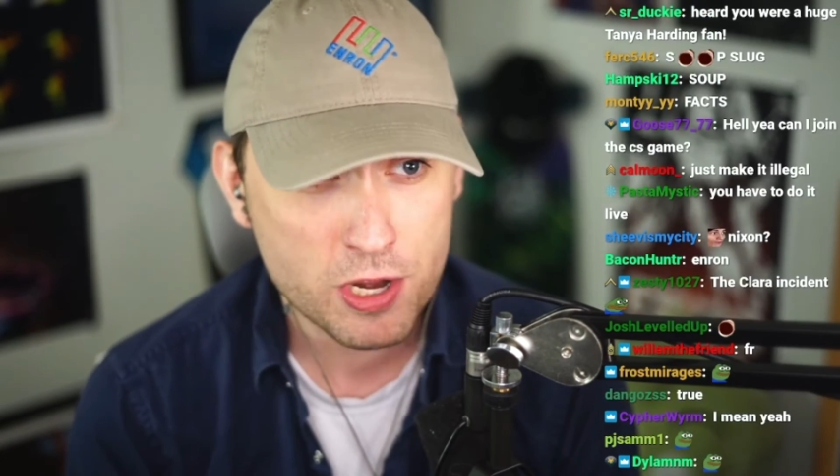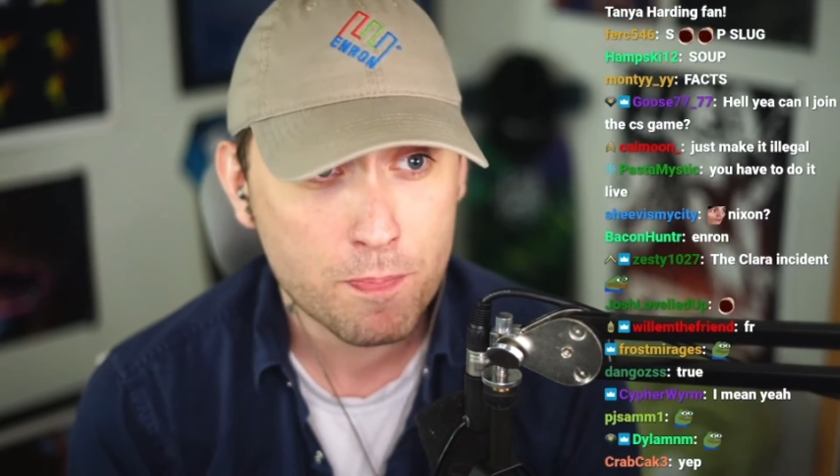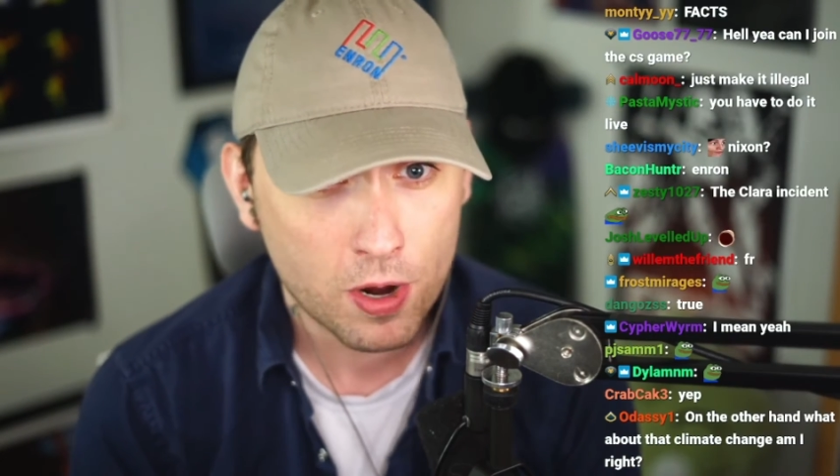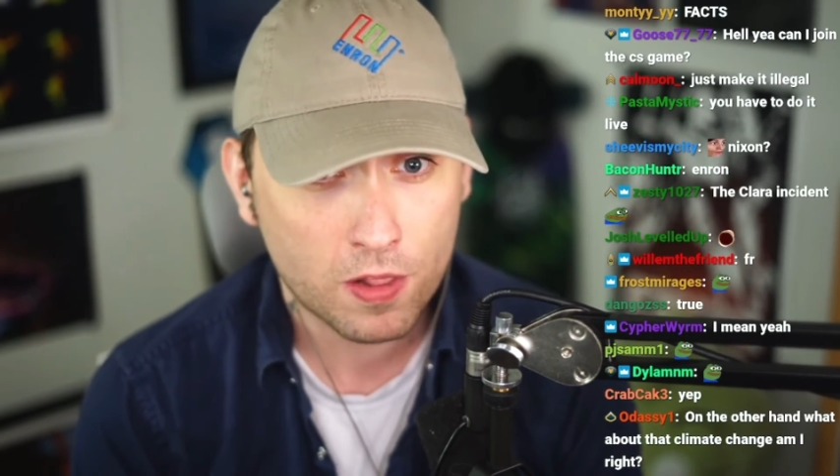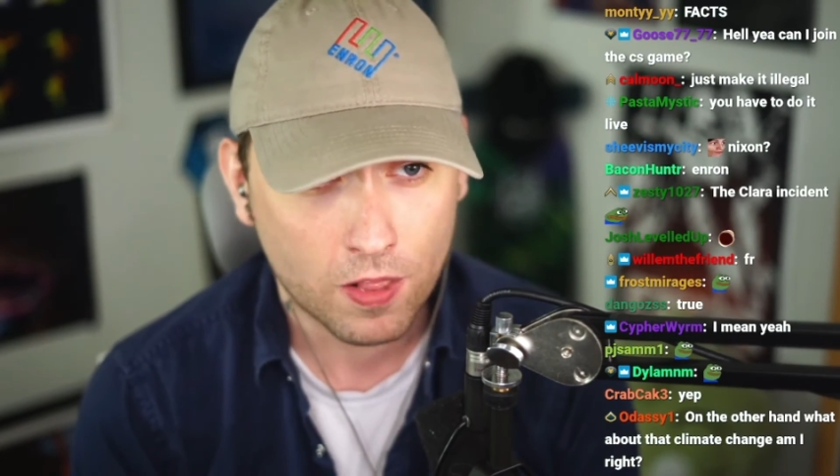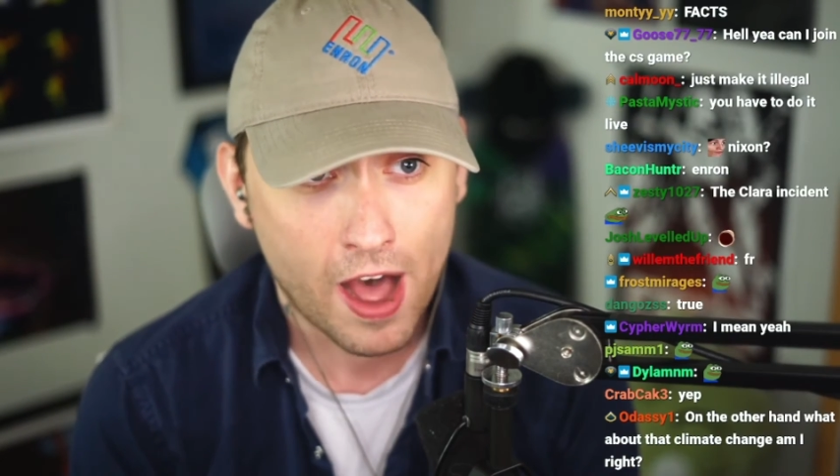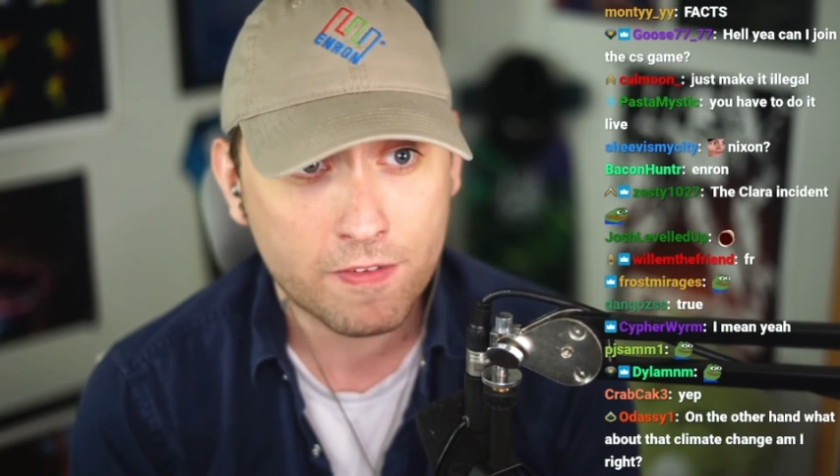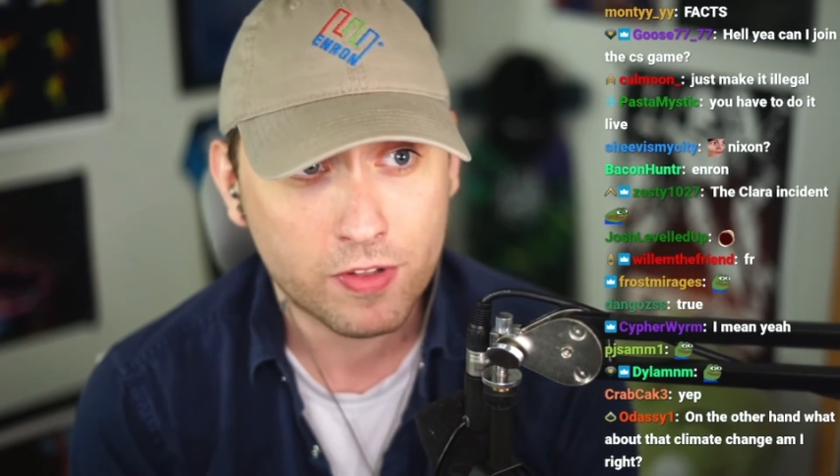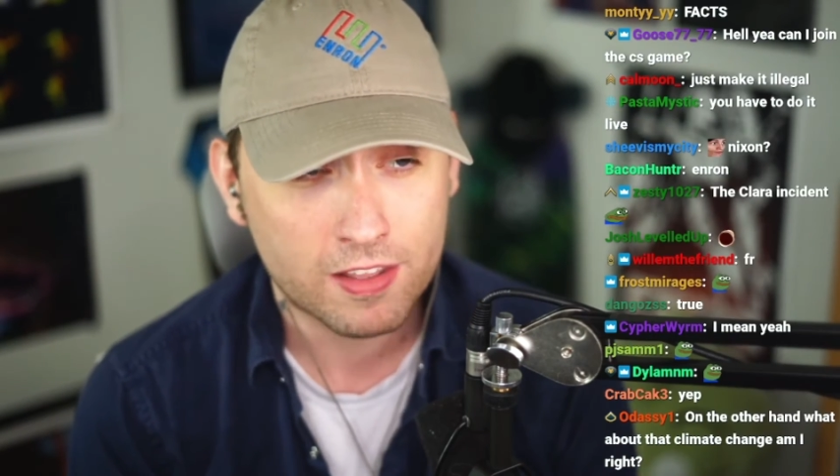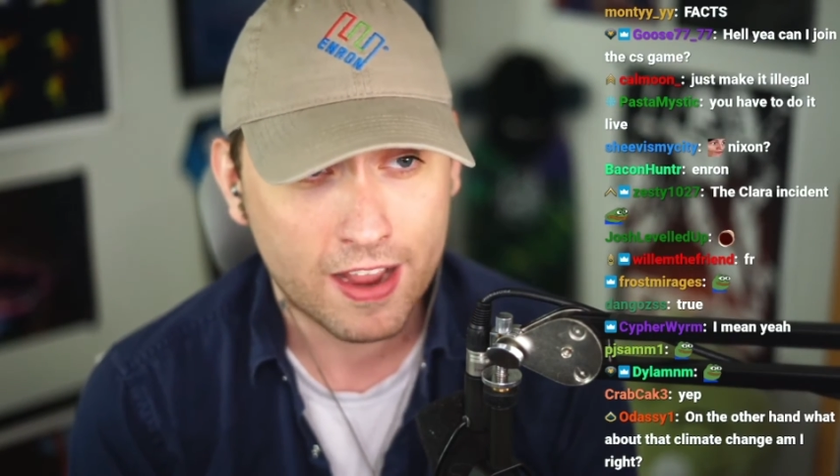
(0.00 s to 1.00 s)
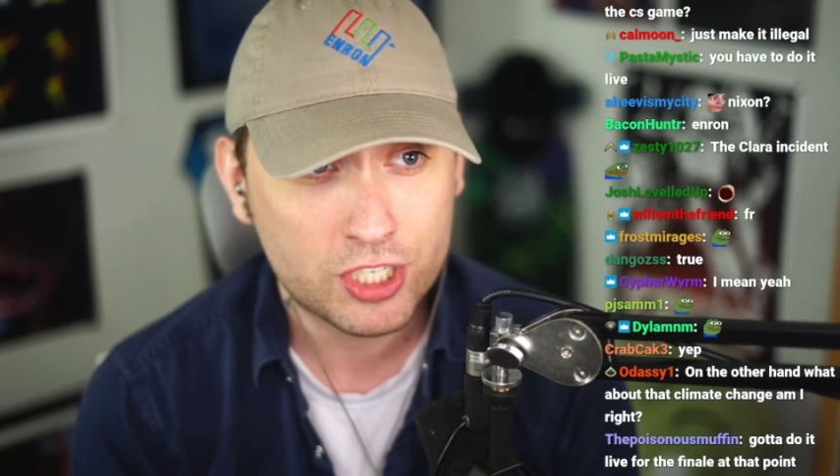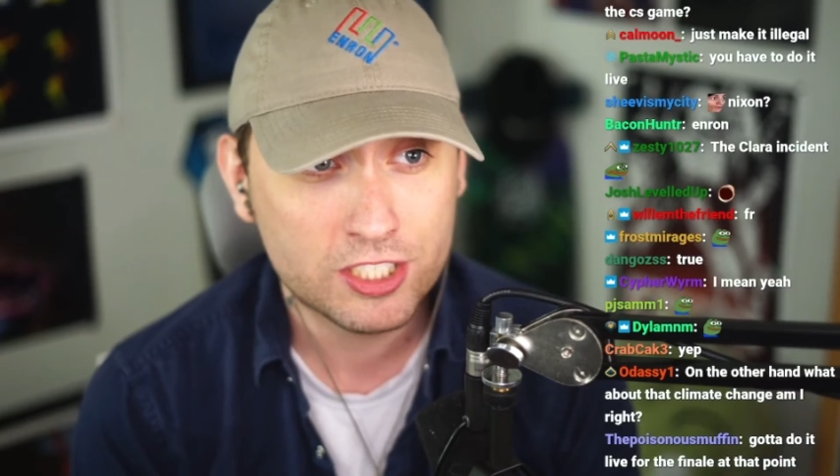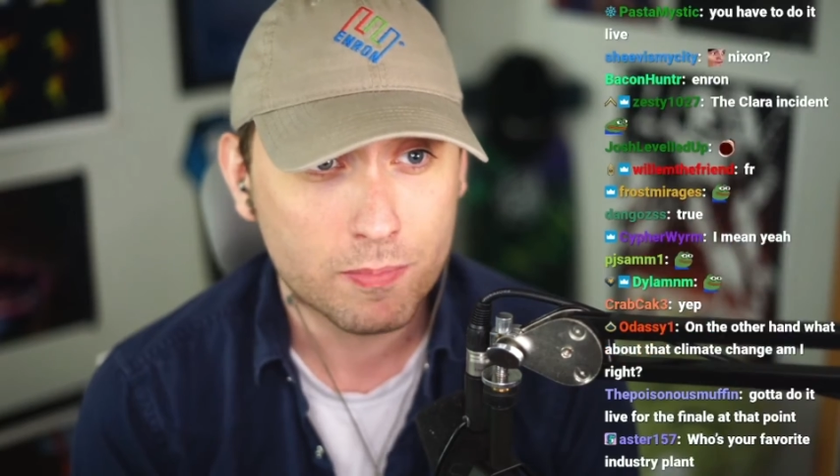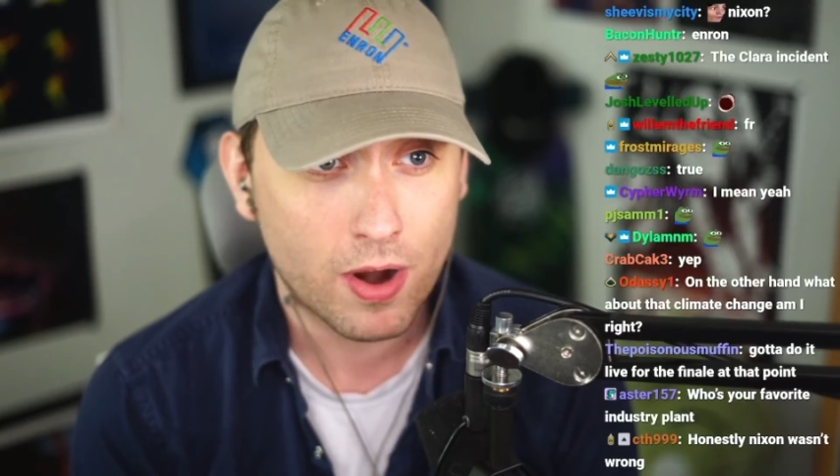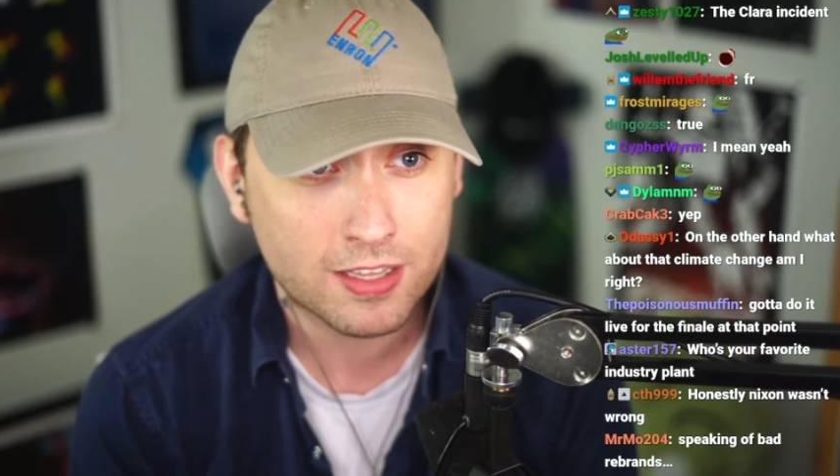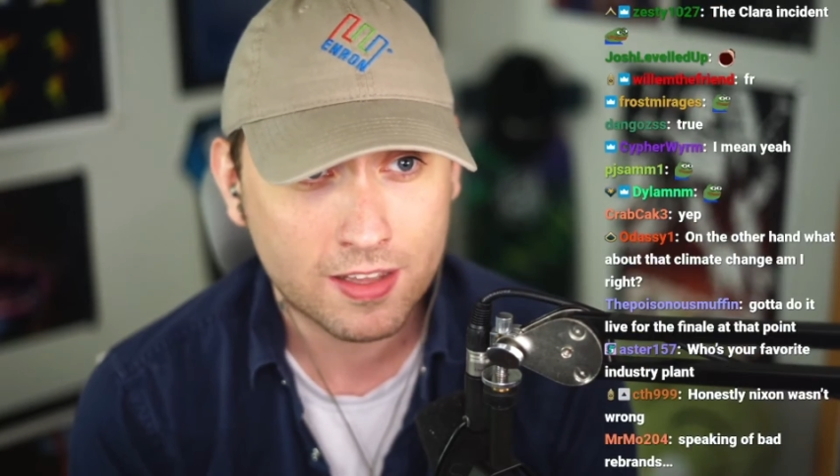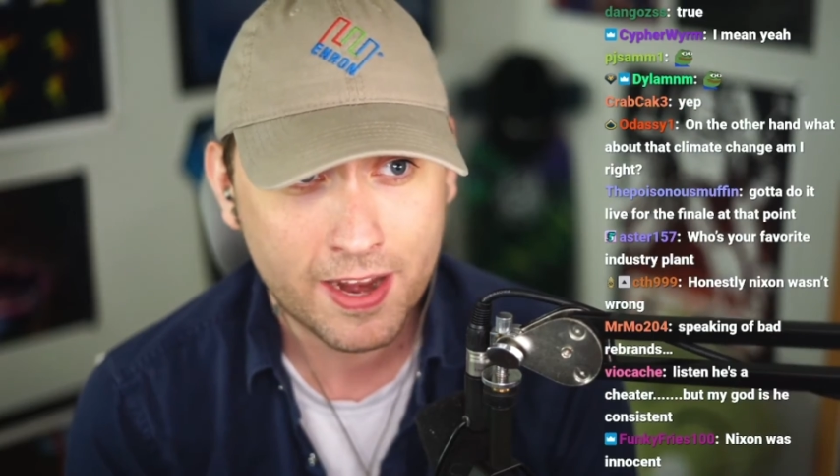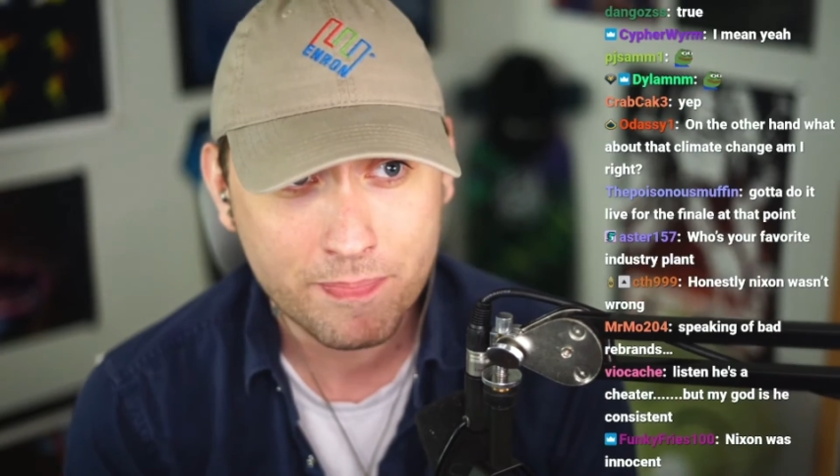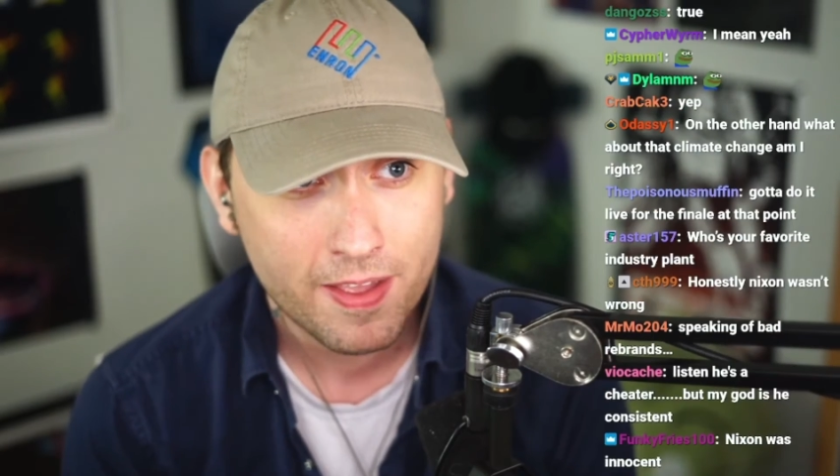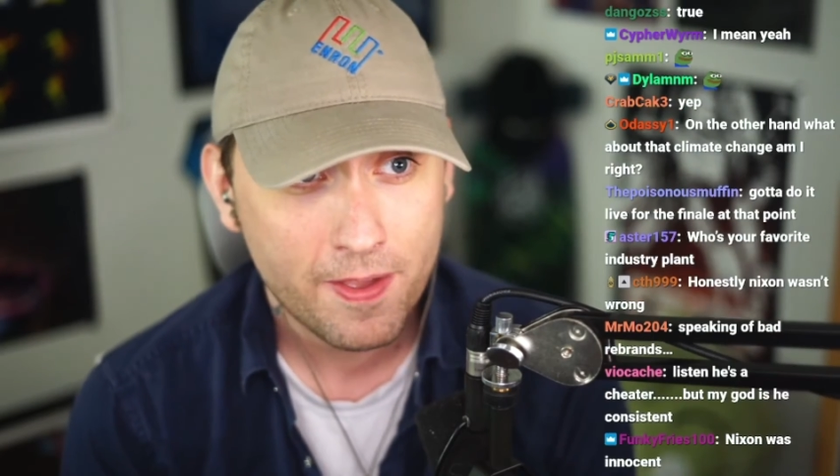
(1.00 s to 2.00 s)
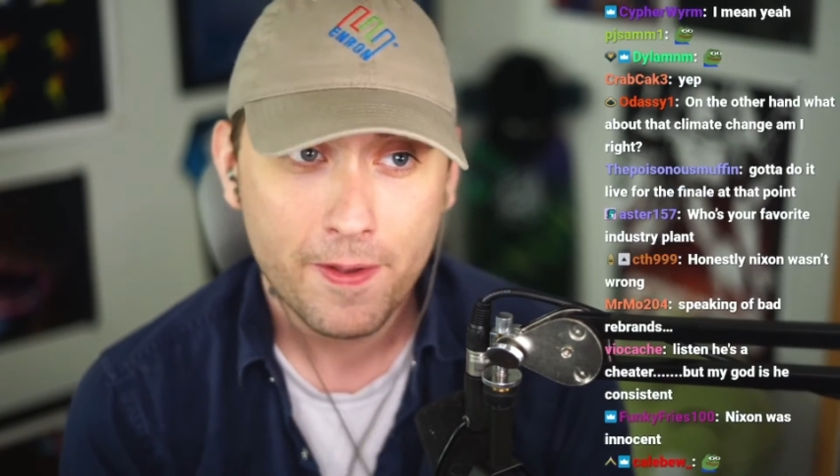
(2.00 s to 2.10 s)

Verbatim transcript: and then you put a lot of like life changing money on the line.